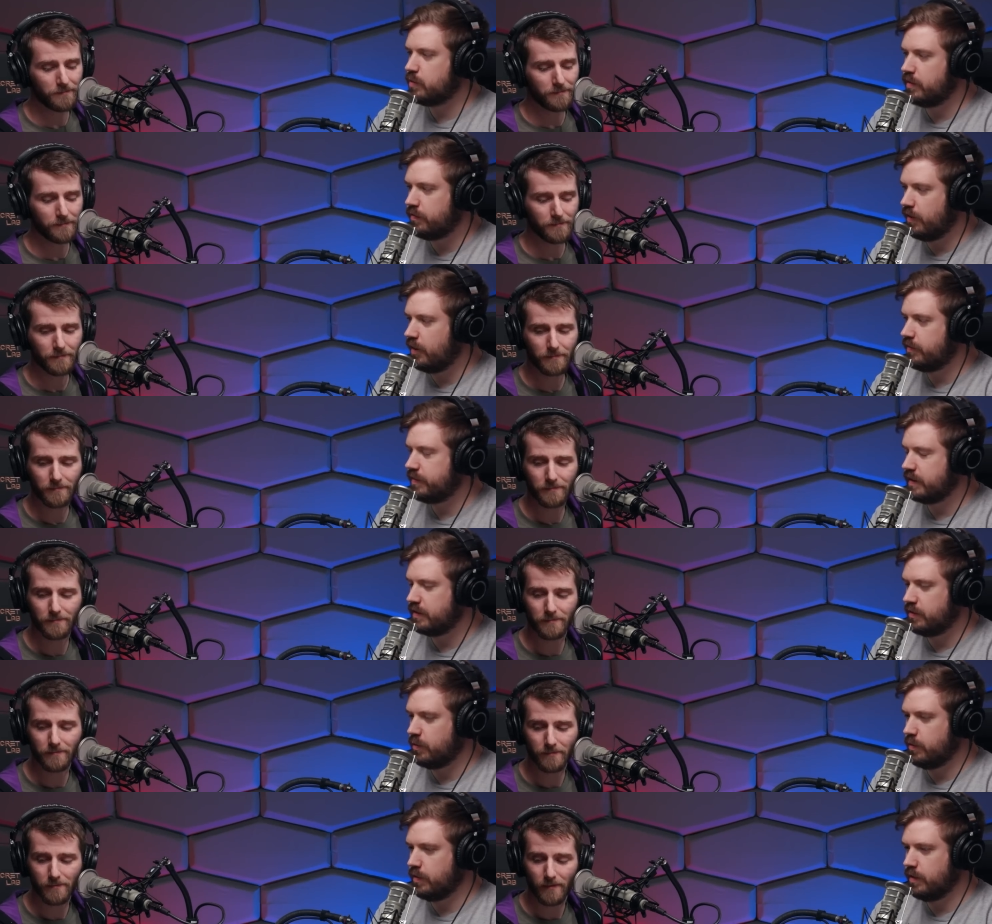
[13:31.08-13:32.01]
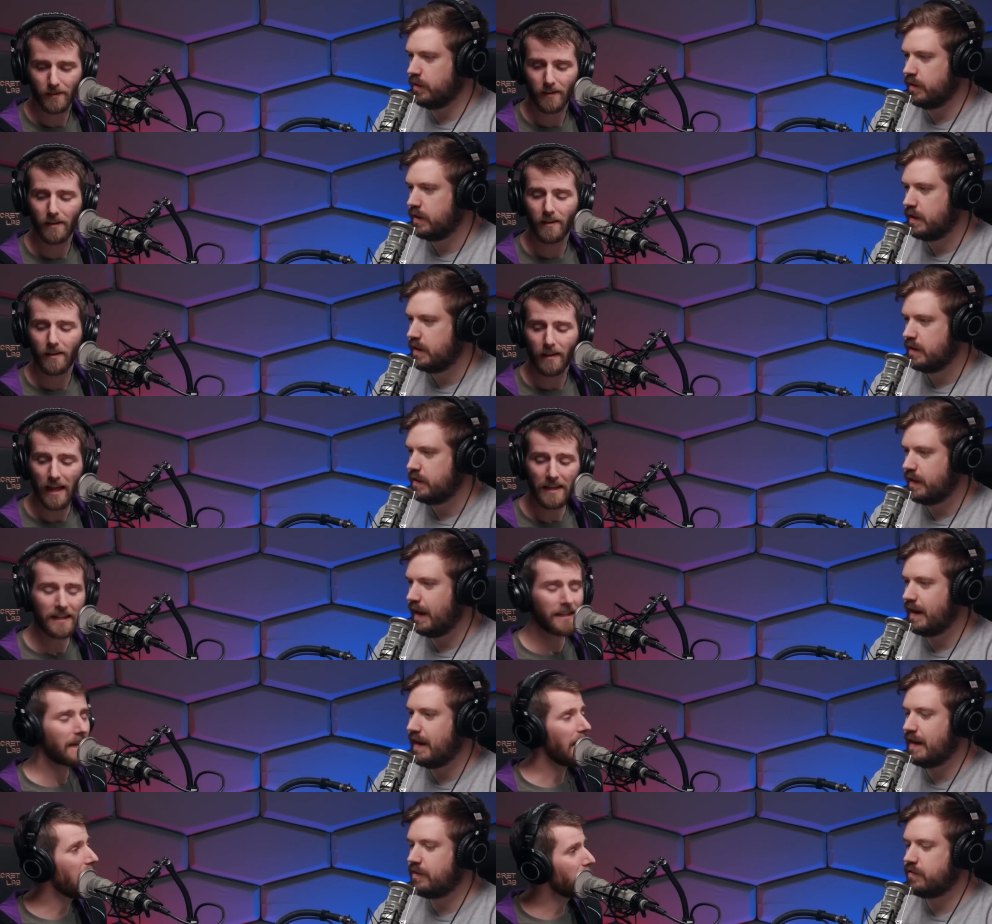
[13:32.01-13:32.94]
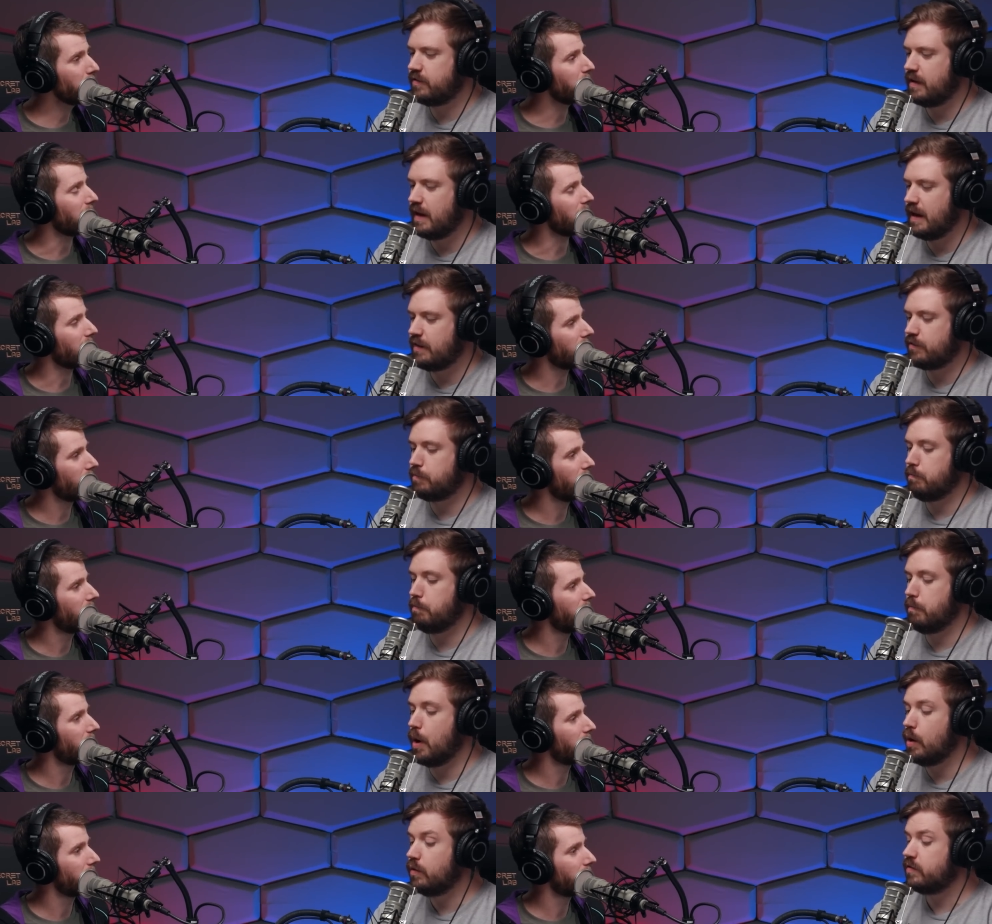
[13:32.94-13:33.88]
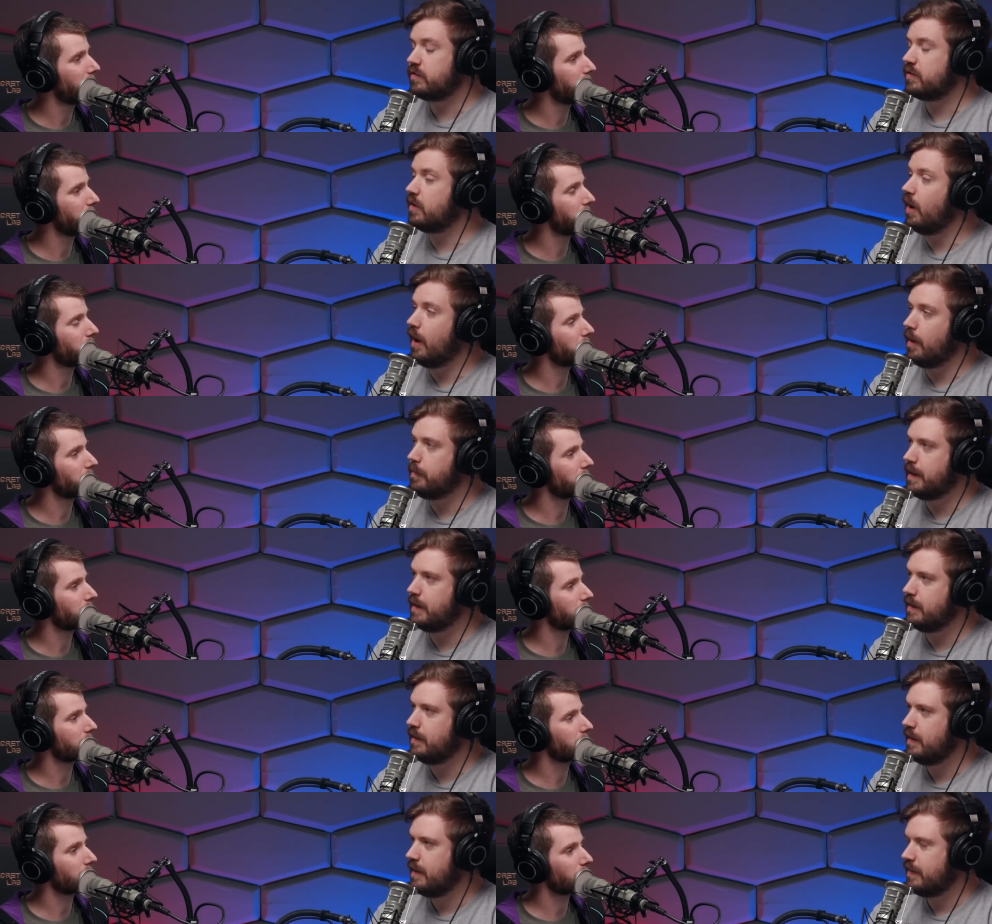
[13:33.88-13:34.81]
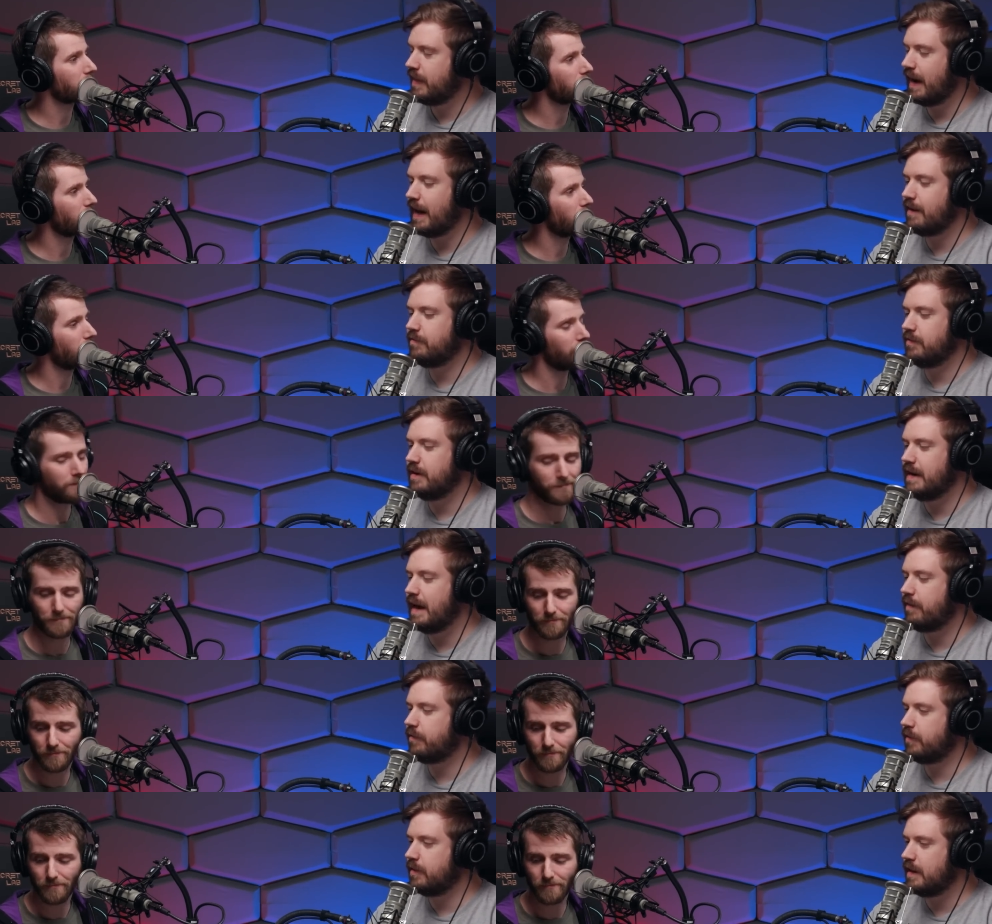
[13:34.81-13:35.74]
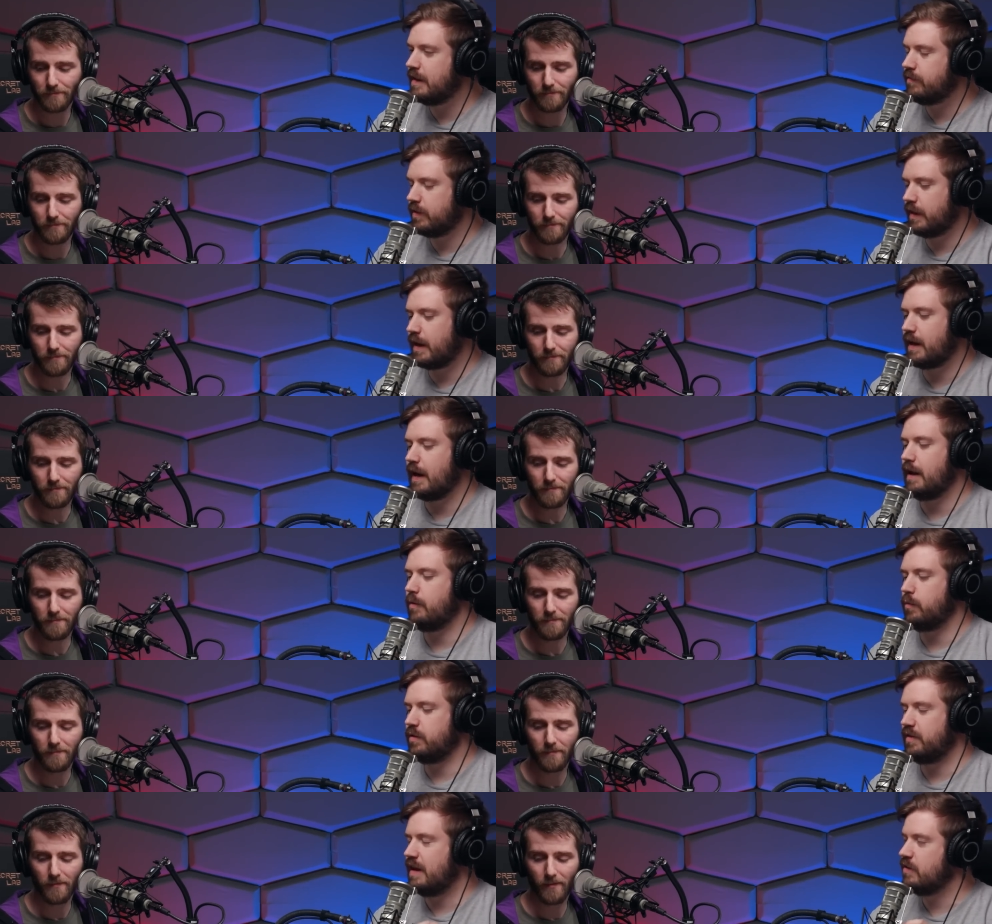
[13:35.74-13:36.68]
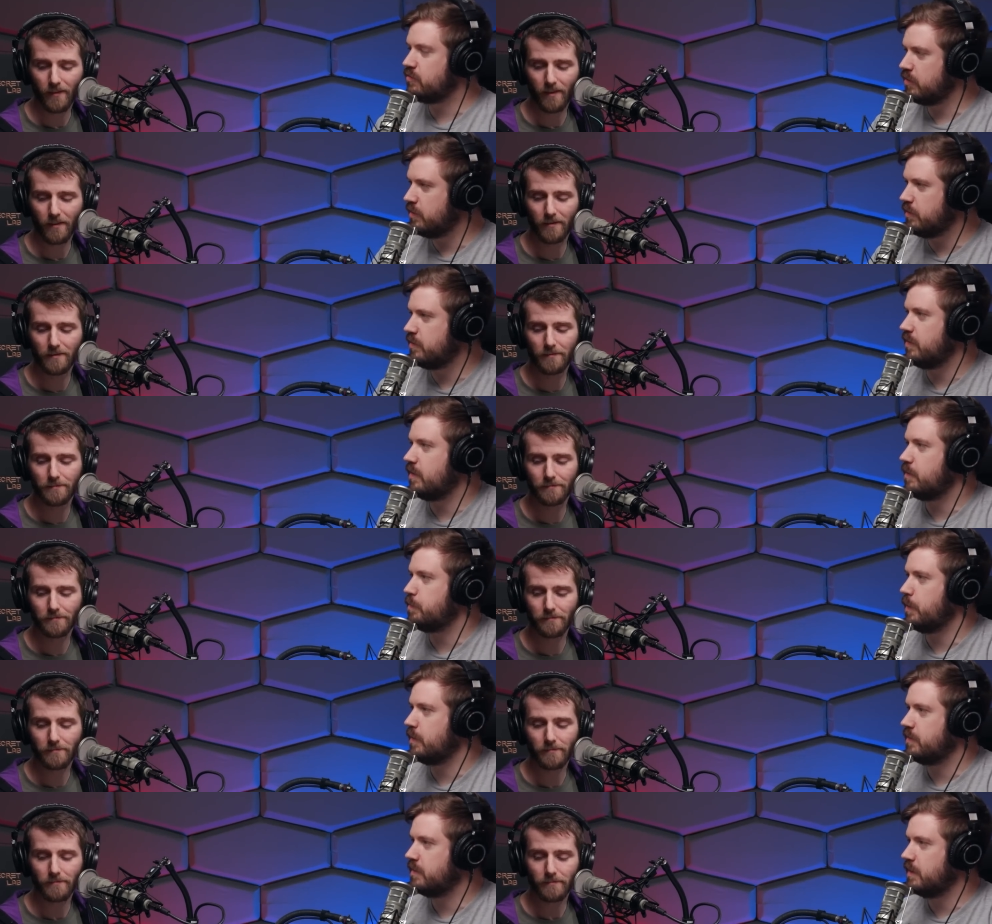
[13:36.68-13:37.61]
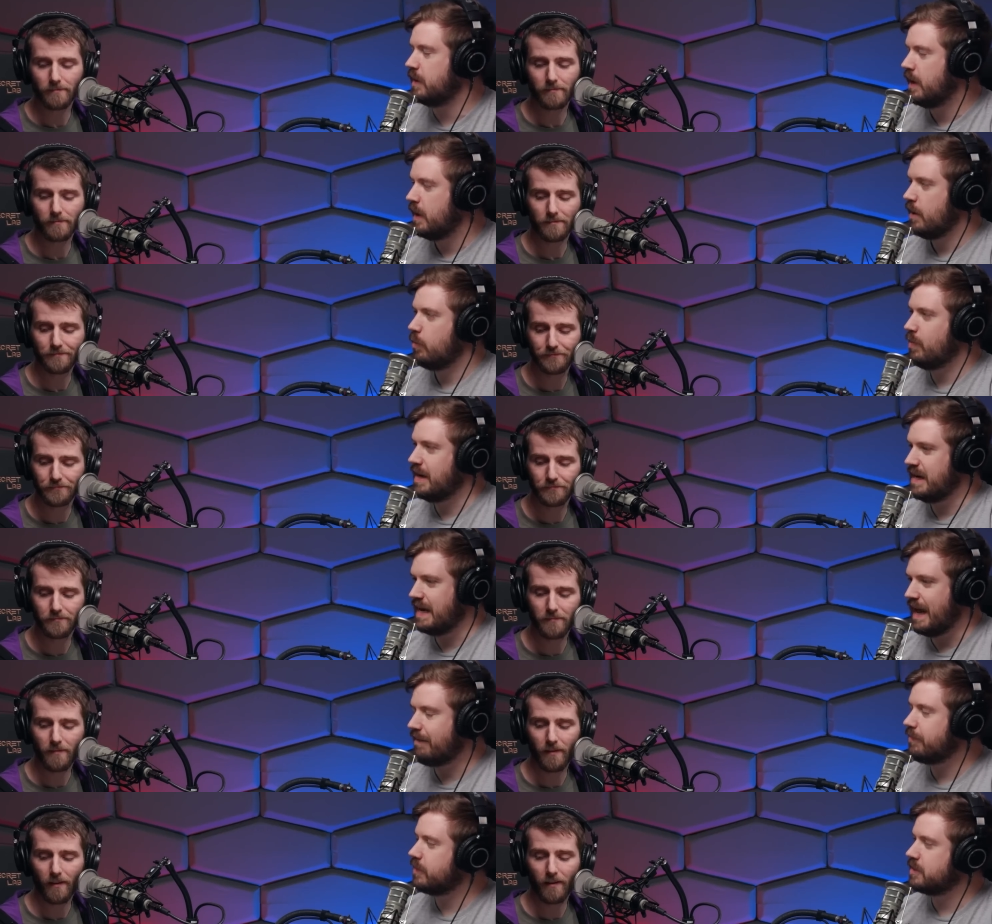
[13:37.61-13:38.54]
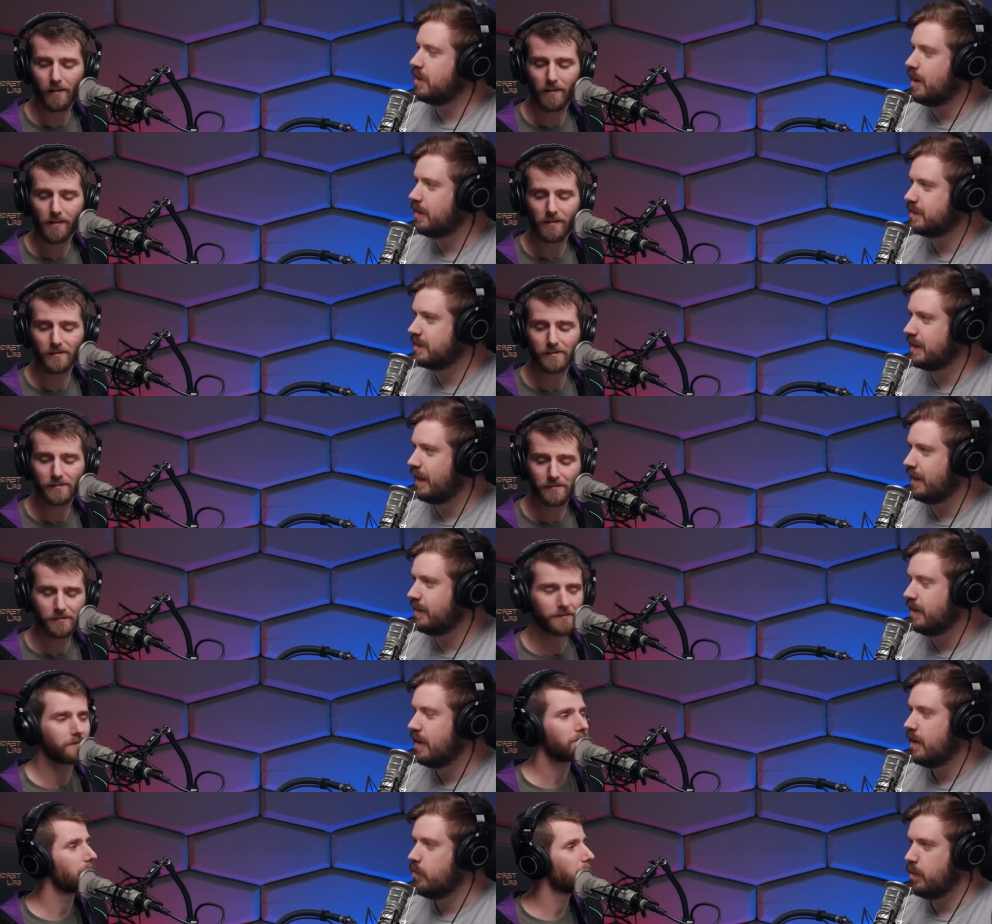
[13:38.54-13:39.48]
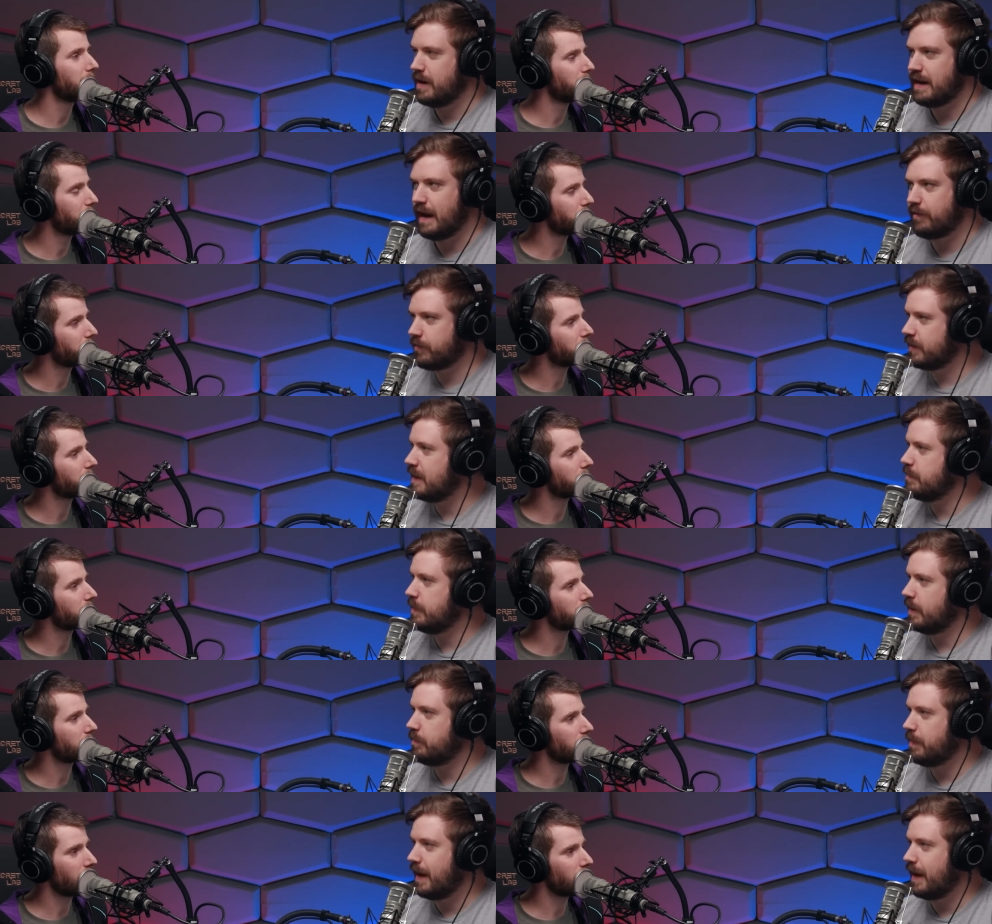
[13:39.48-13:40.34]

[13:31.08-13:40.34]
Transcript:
Speaker 1: a revolving door and it can it's, be. It's most common that I've never even like I was introduced to this person. We never talked again. We never emailed